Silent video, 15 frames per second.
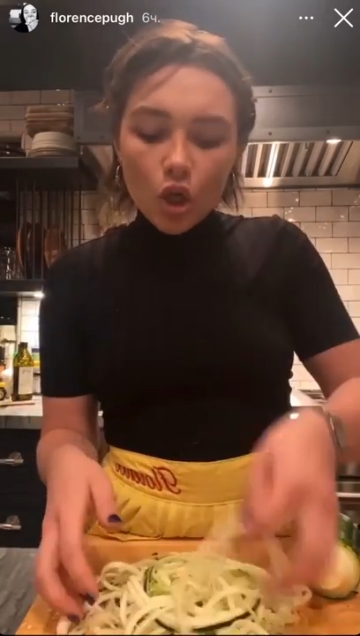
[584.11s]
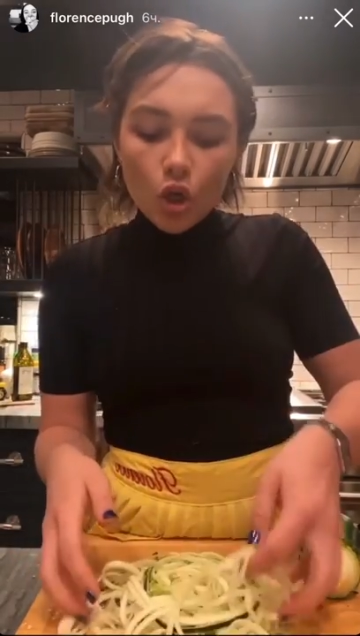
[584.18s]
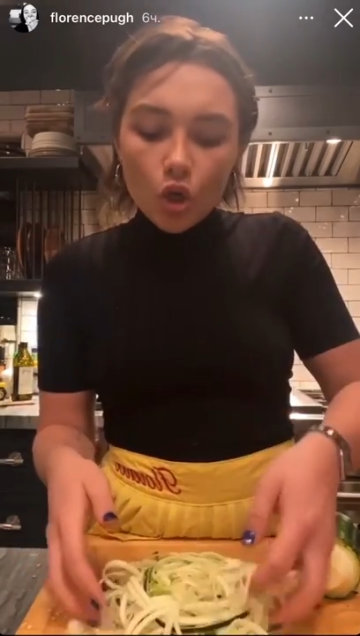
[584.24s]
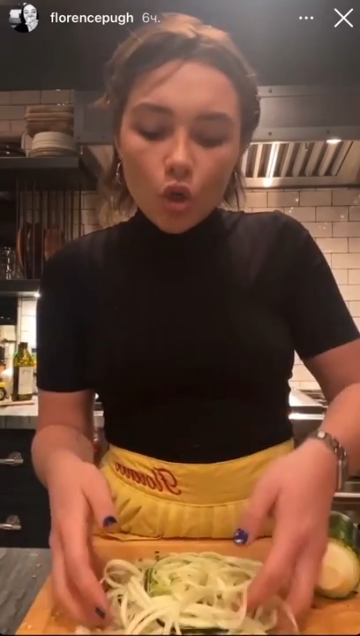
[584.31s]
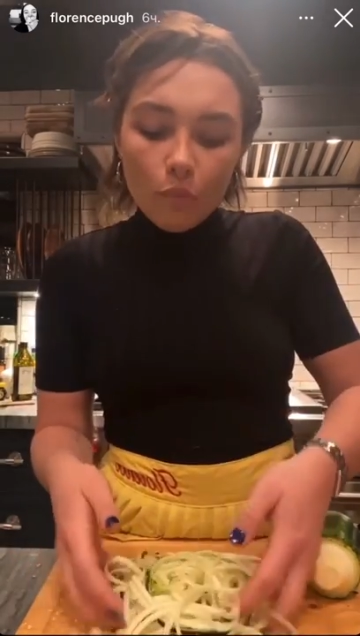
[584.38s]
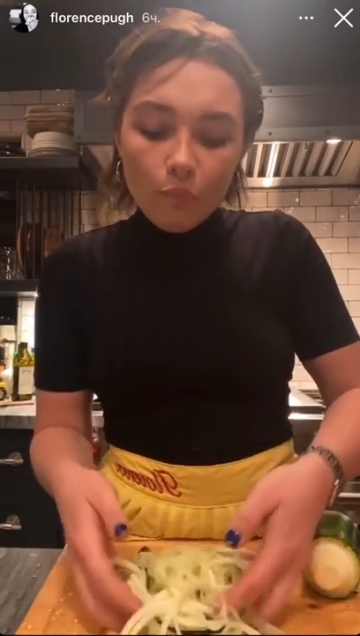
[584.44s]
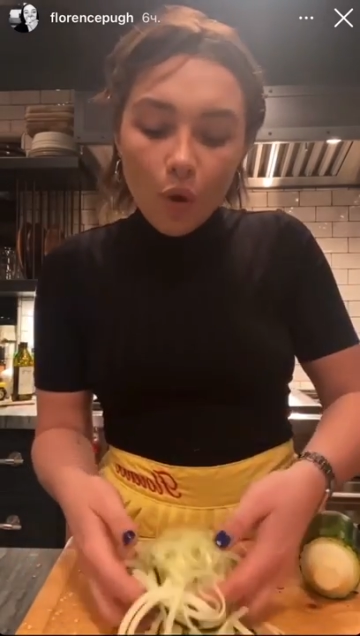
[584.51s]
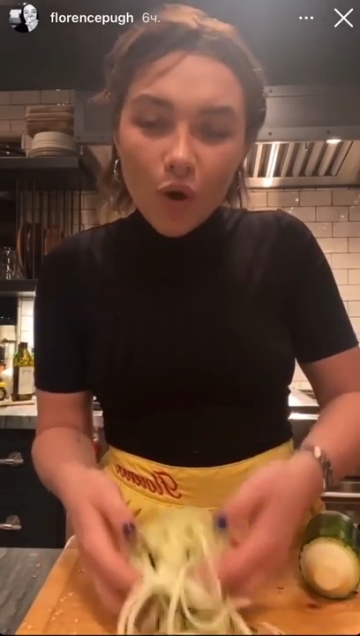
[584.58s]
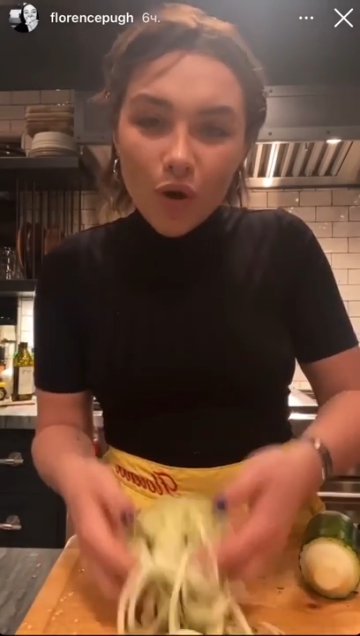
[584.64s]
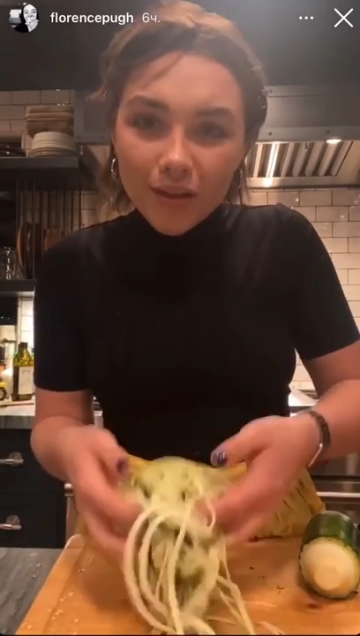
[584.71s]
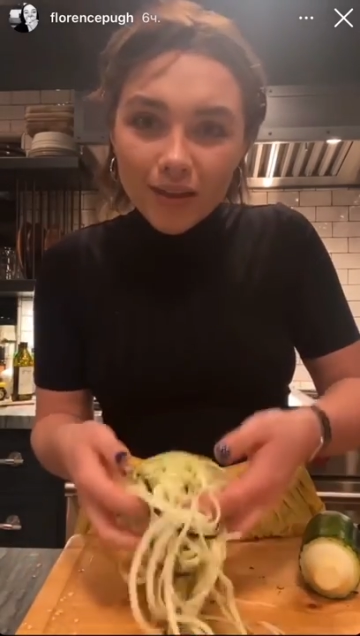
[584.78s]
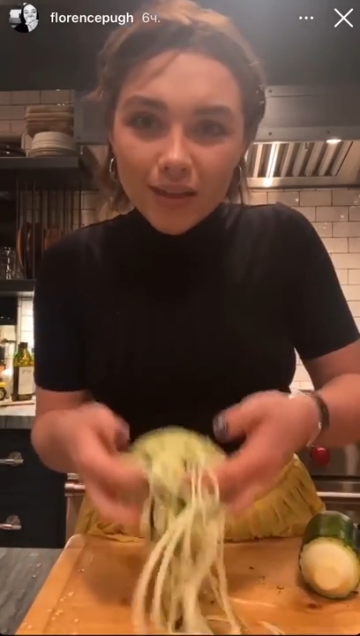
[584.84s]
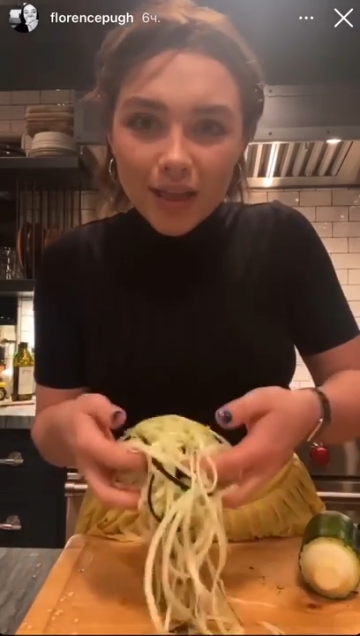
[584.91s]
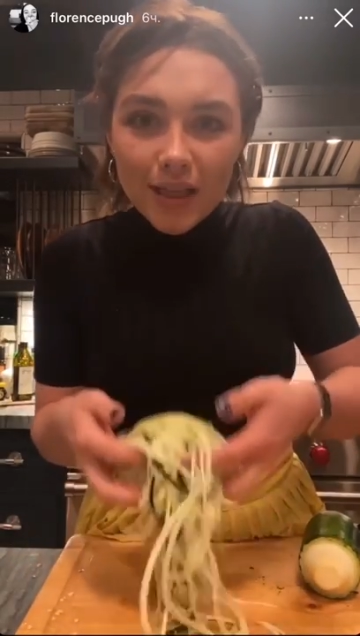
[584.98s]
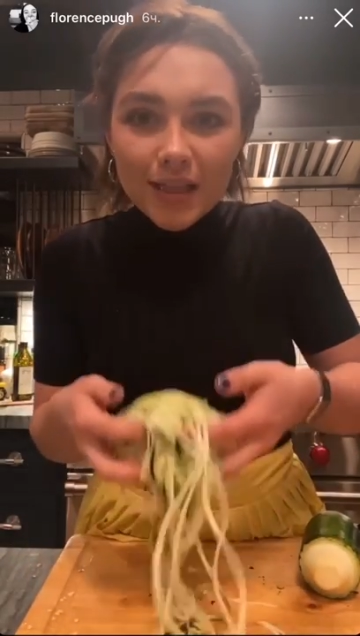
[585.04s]
you
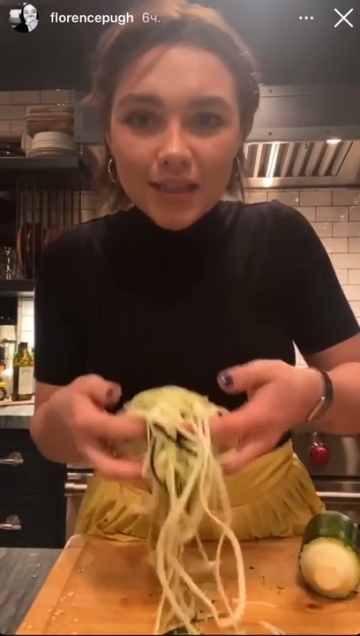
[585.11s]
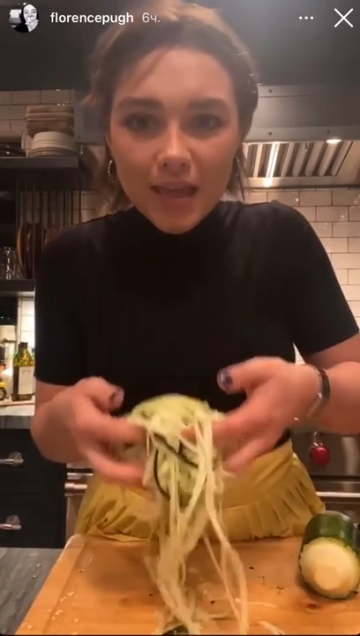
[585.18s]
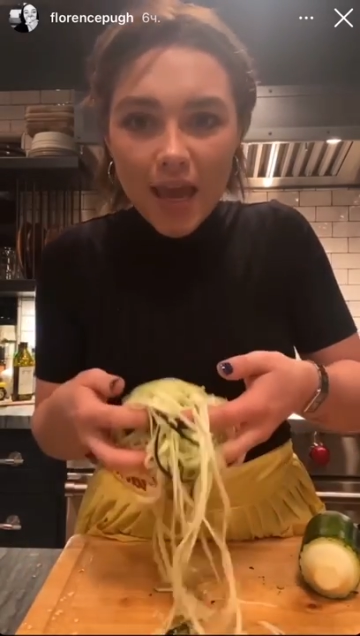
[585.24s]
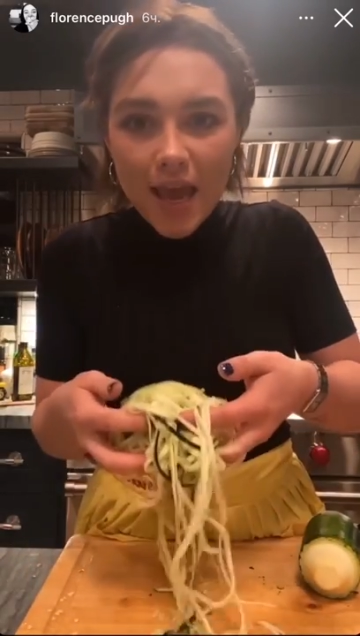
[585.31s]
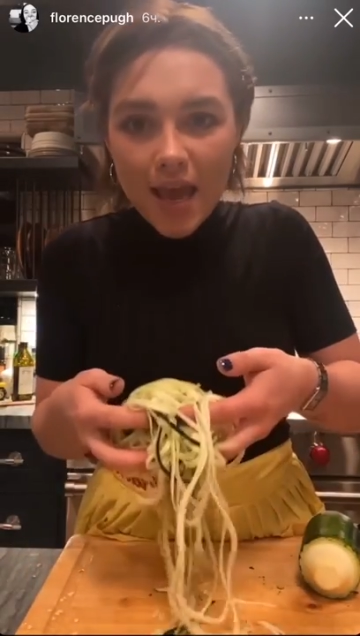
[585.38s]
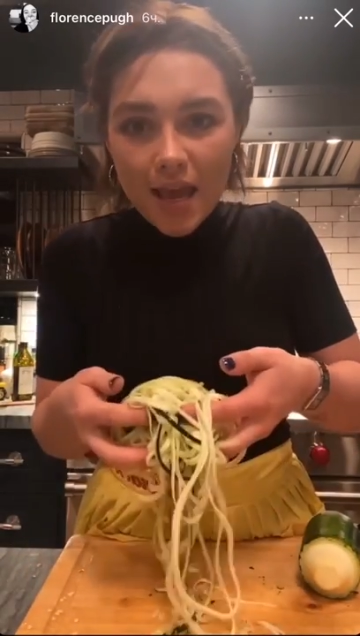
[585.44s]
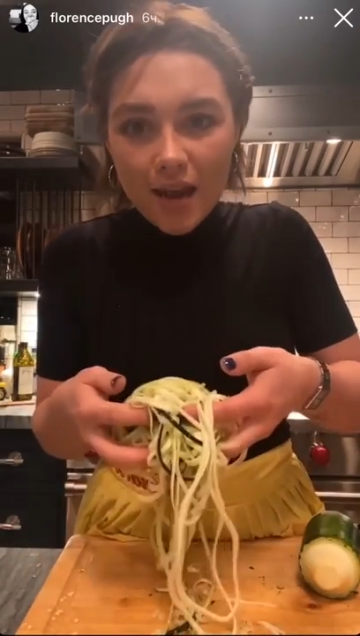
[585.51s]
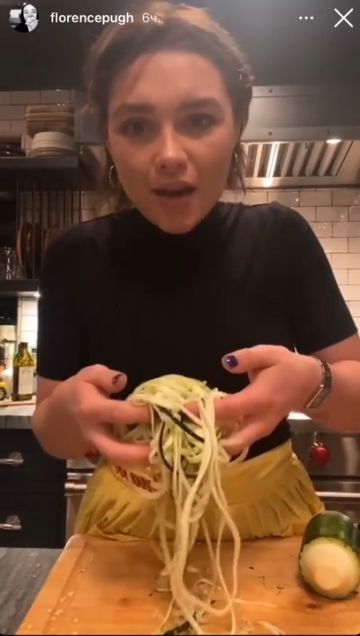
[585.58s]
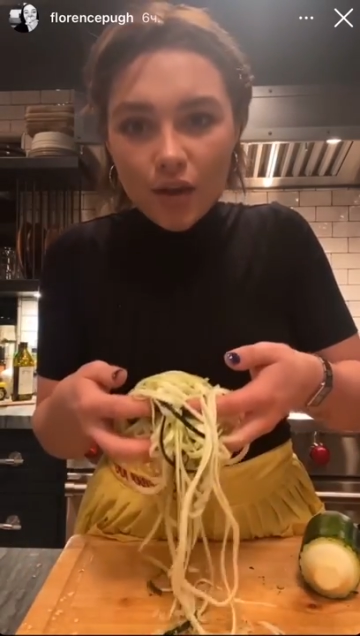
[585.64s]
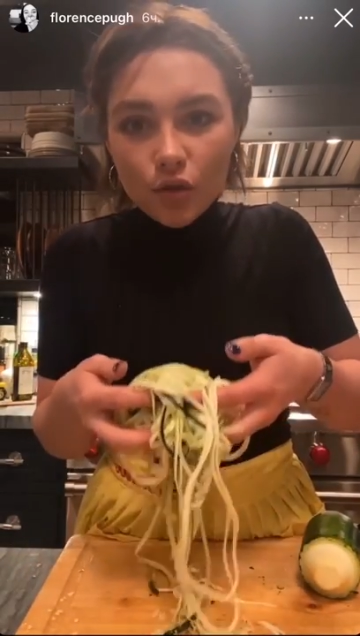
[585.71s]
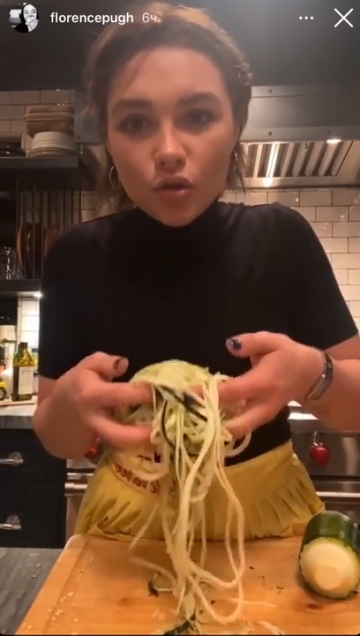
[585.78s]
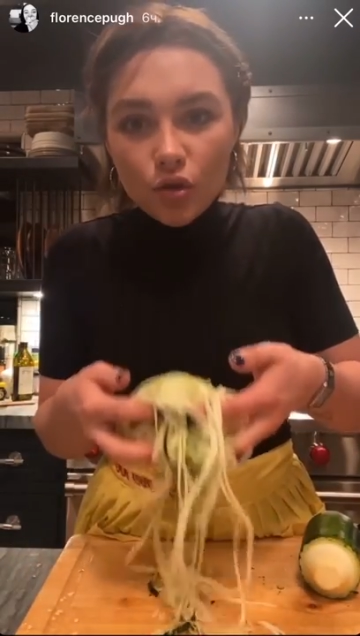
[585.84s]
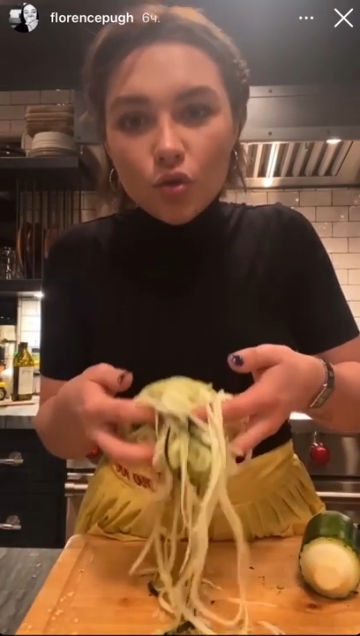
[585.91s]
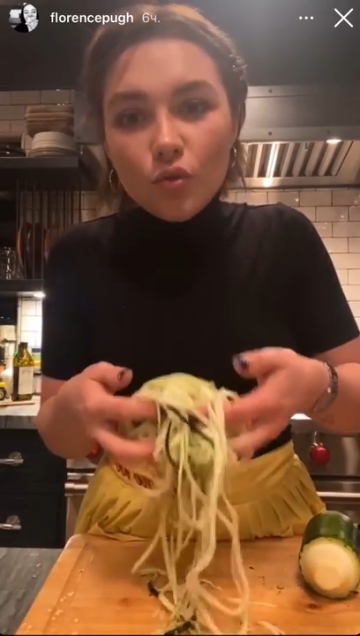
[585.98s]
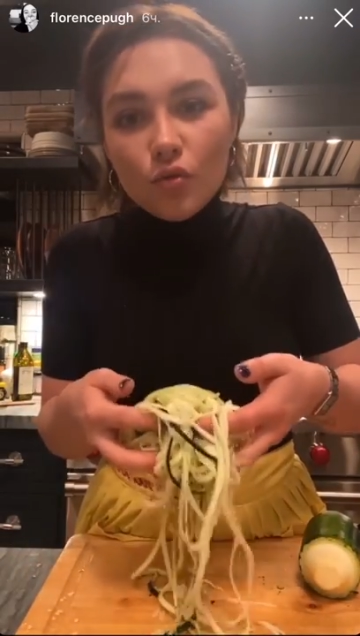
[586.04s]
put this
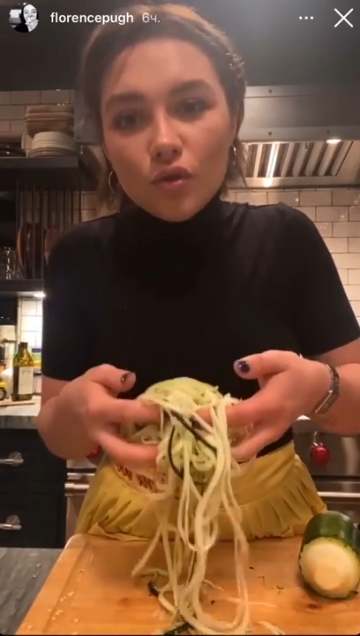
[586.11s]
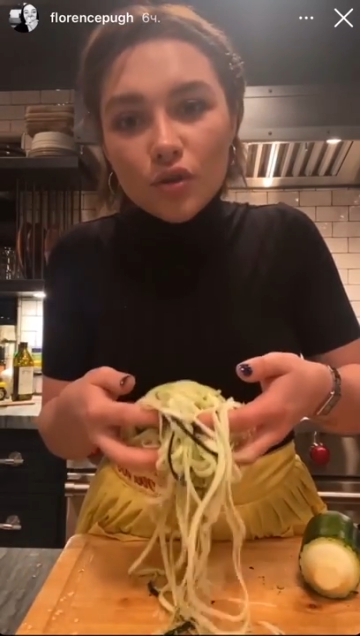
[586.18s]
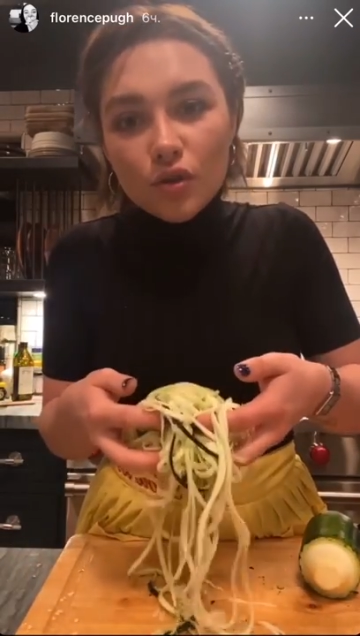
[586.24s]
in to the